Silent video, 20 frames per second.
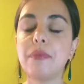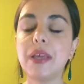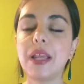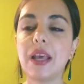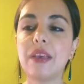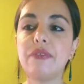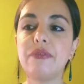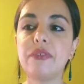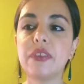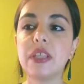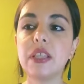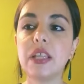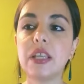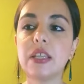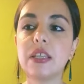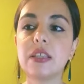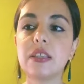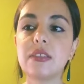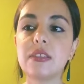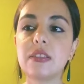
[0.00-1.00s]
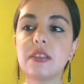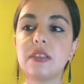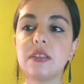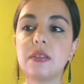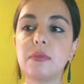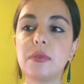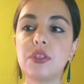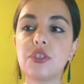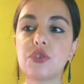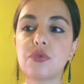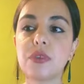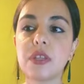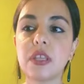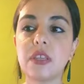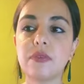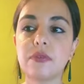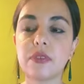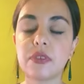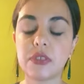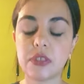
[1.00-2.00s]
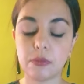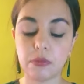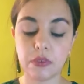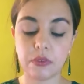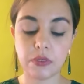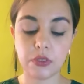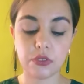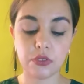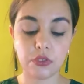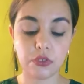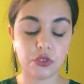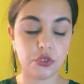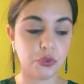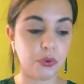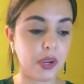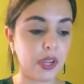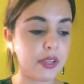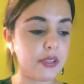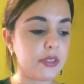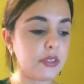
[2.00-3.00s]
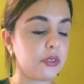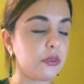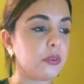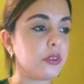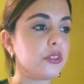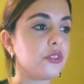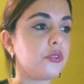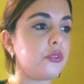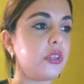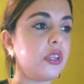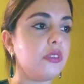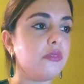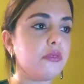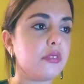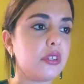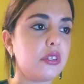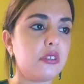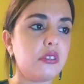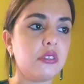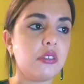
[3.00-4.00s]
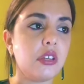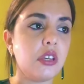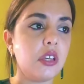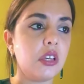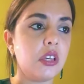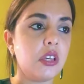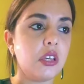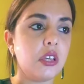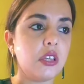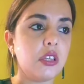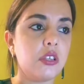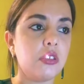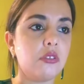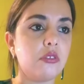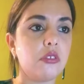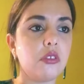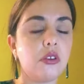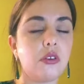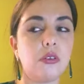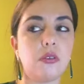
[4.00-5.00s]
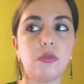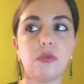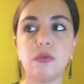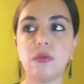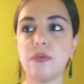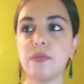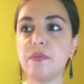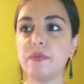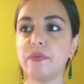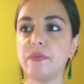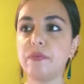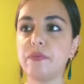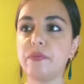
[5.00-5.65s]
But I feel like it's a little bit tricky for some of you to trust or to even, you know,